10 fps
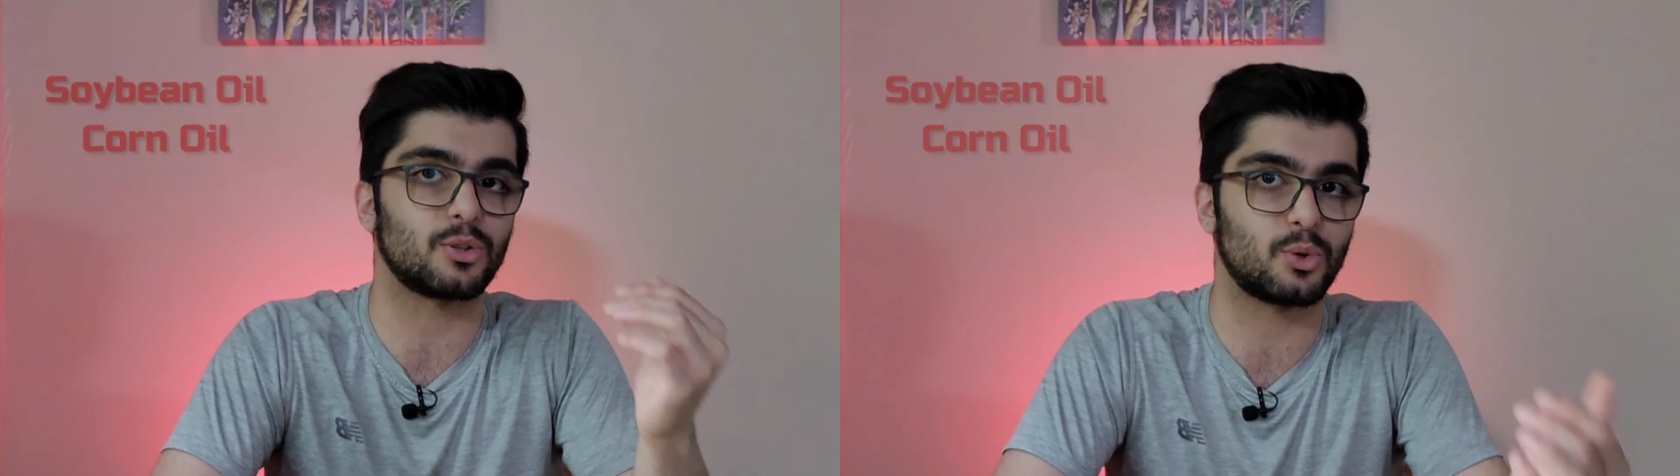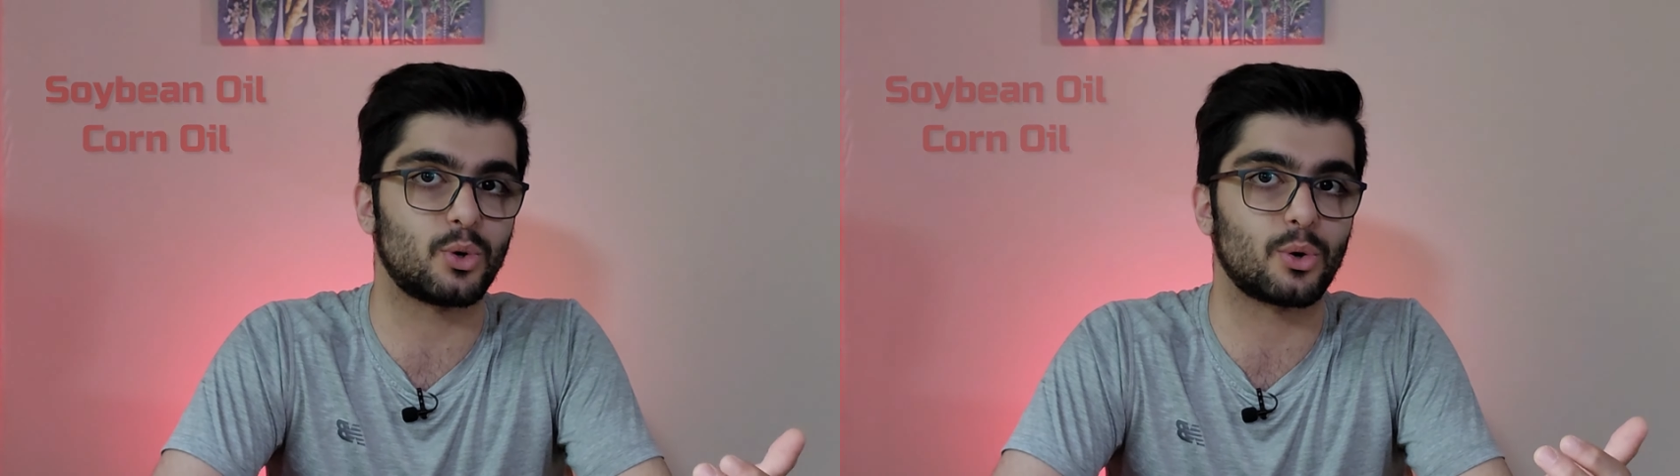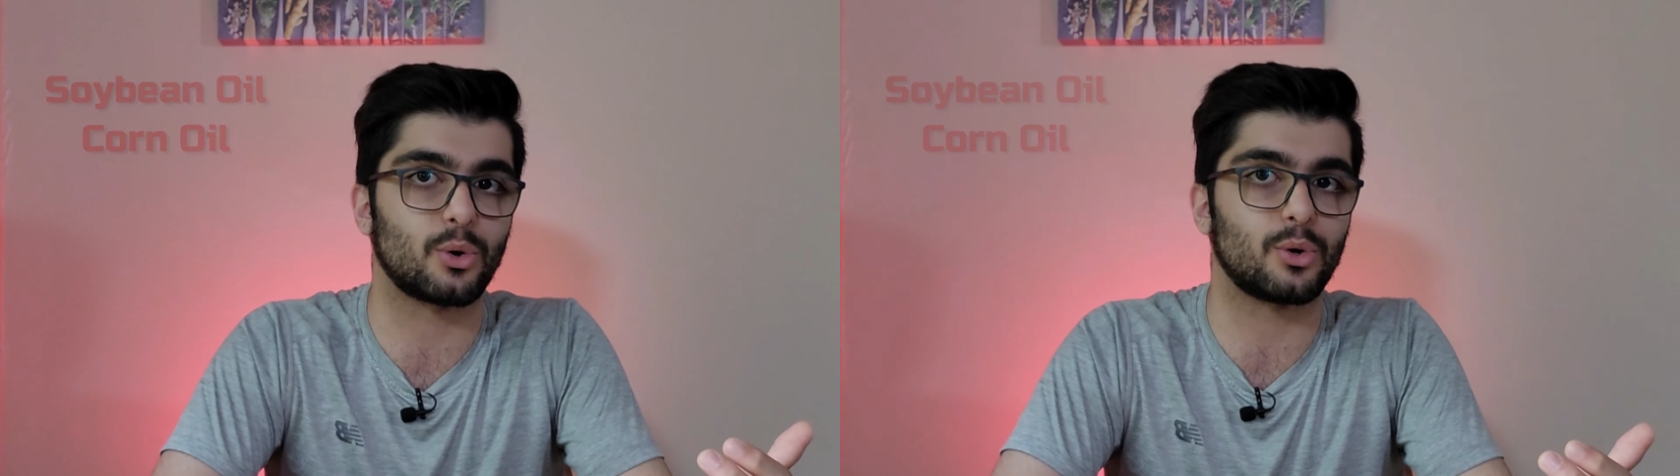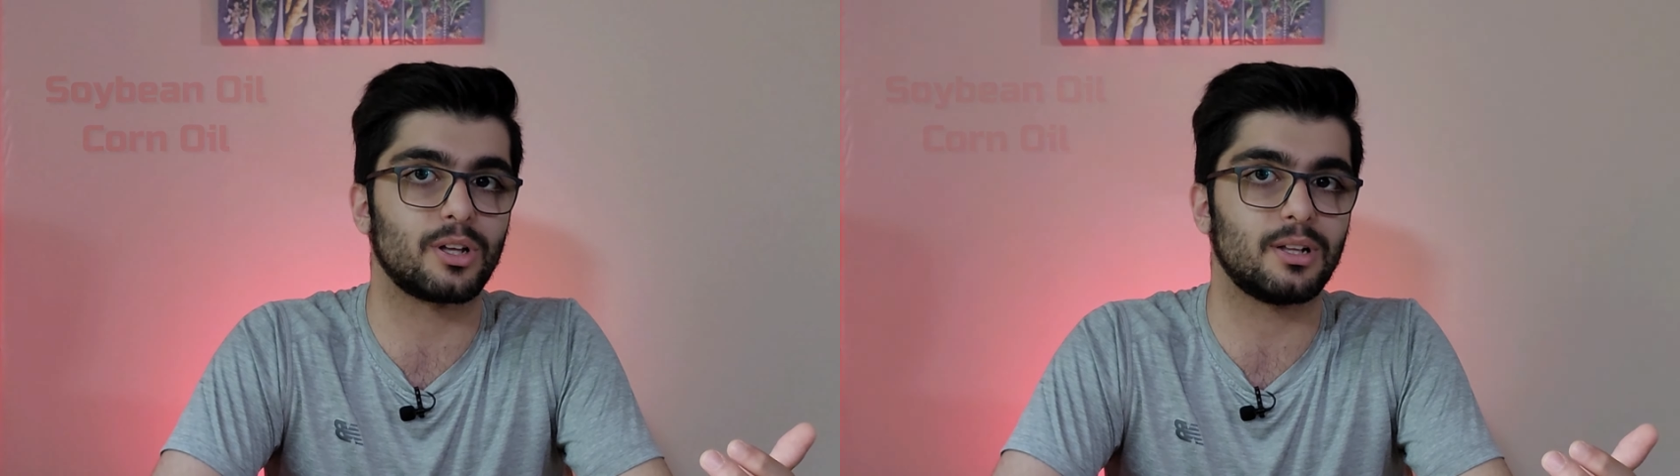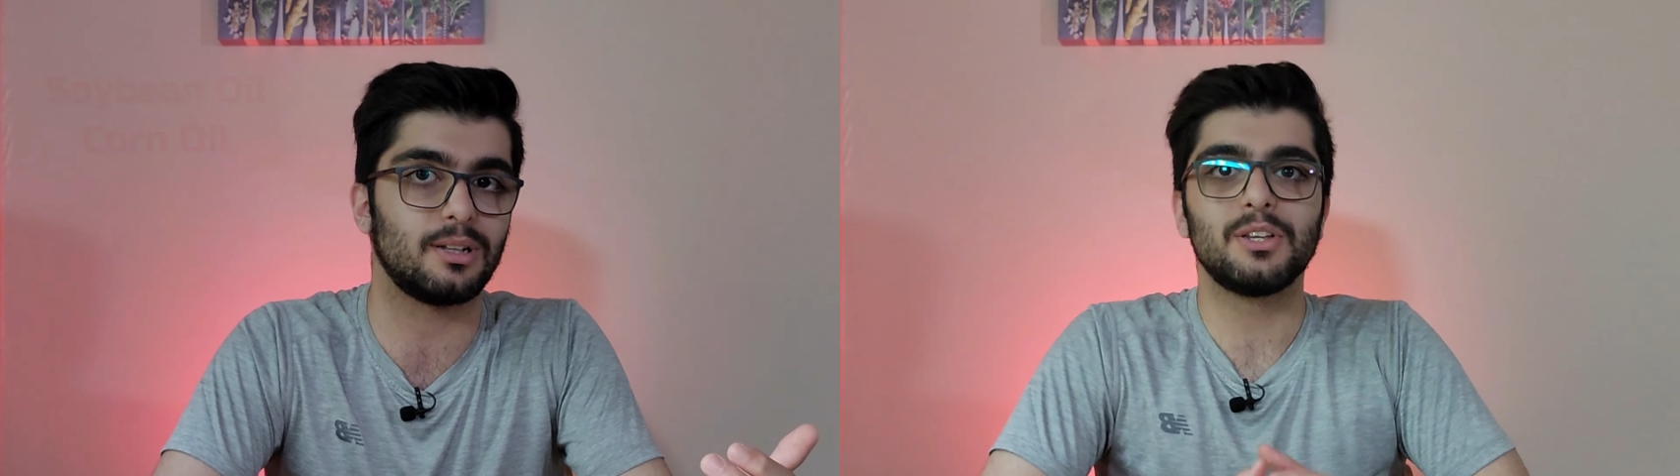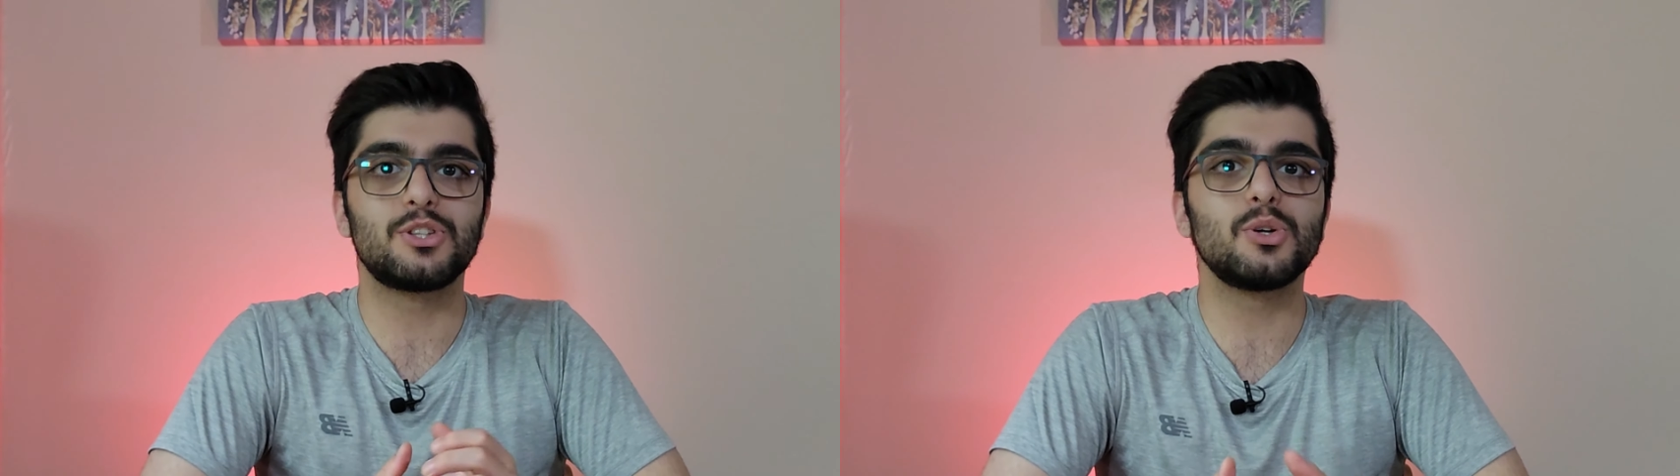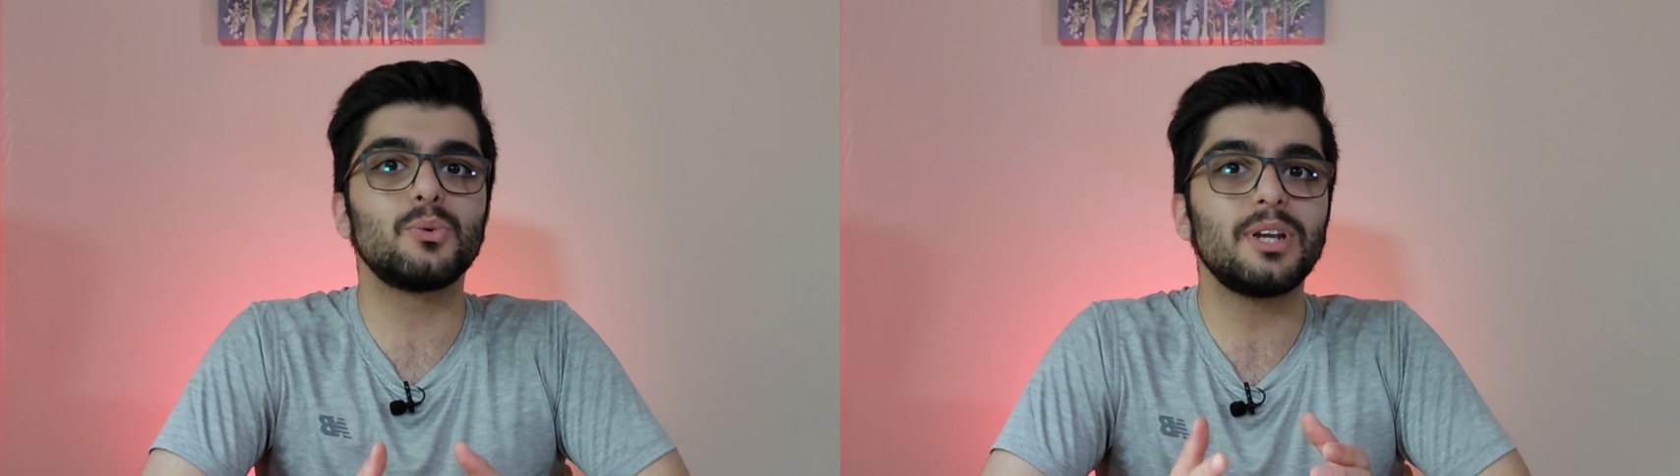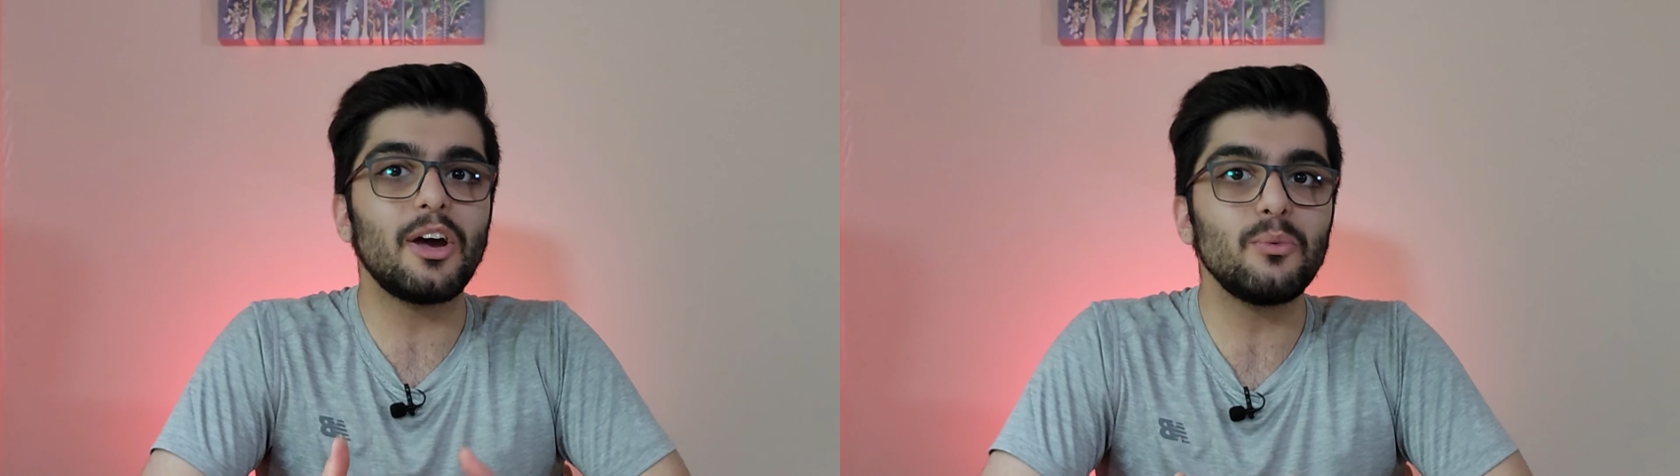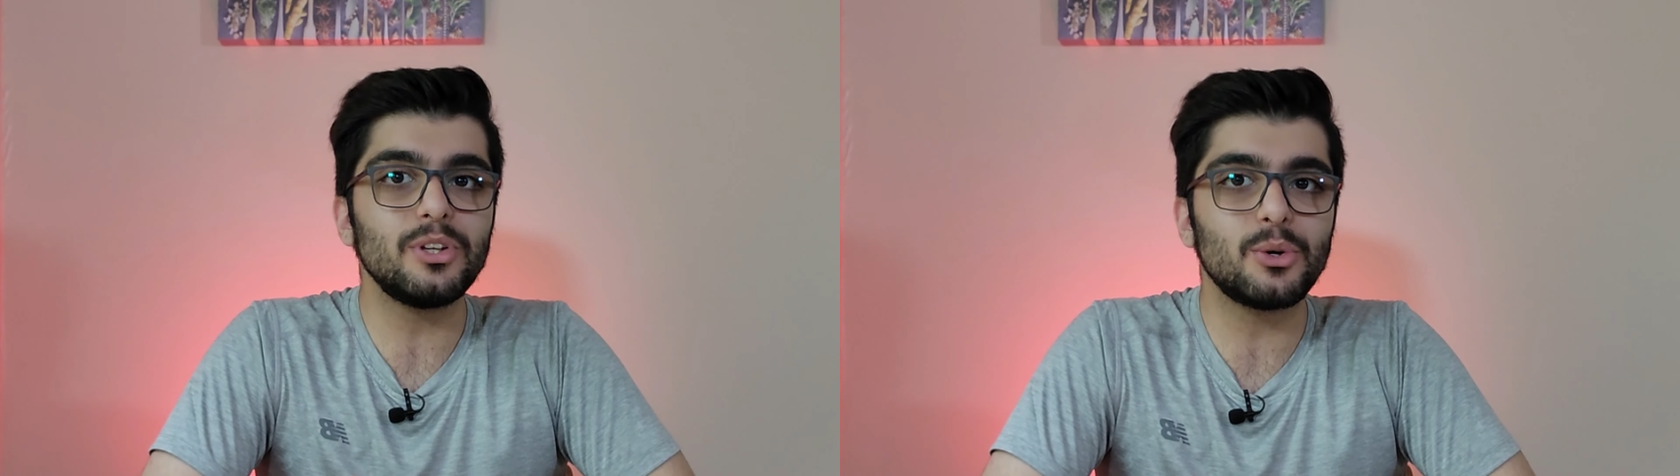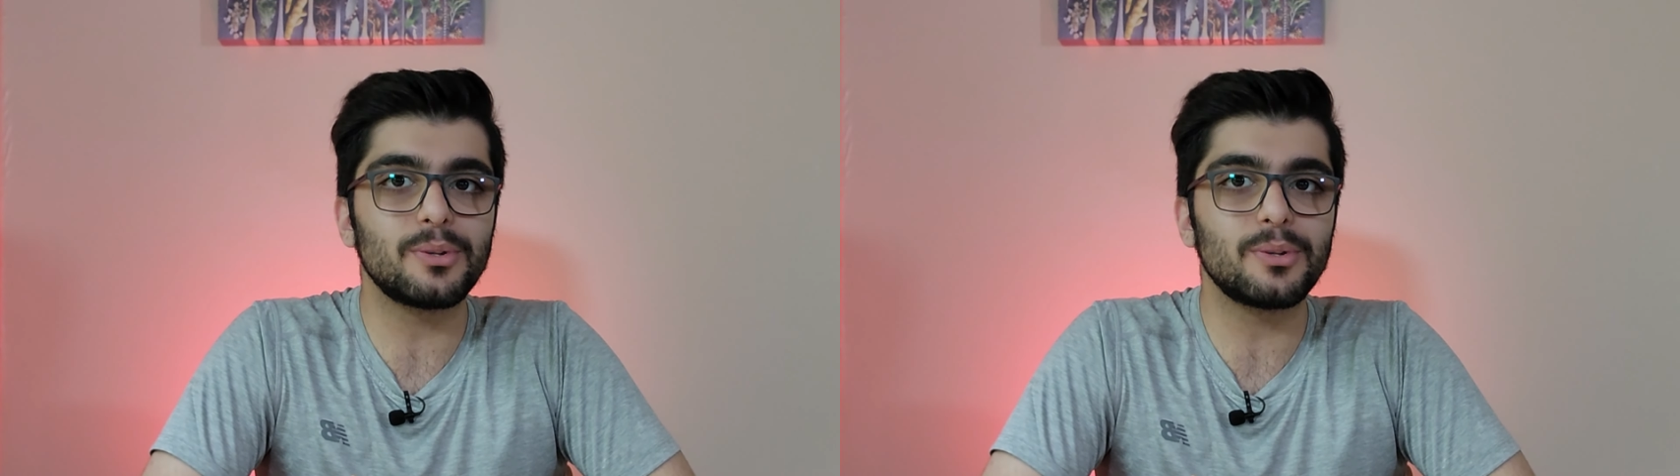corn oil. So now we know